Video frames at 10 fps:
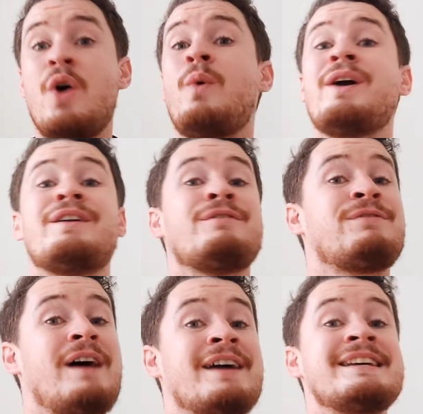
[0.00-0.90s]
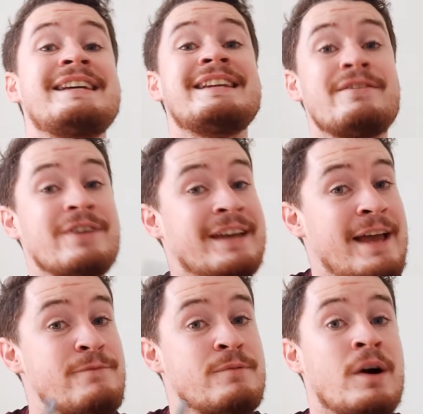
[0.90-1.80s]
where in fact he never
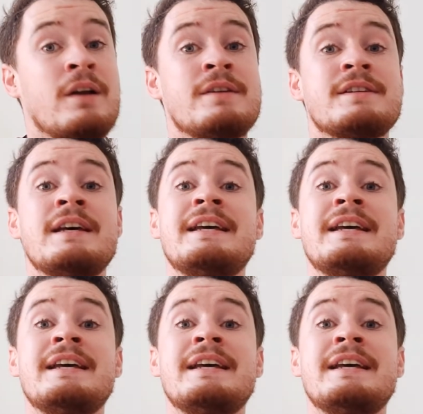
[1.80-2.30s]
came from Ireland.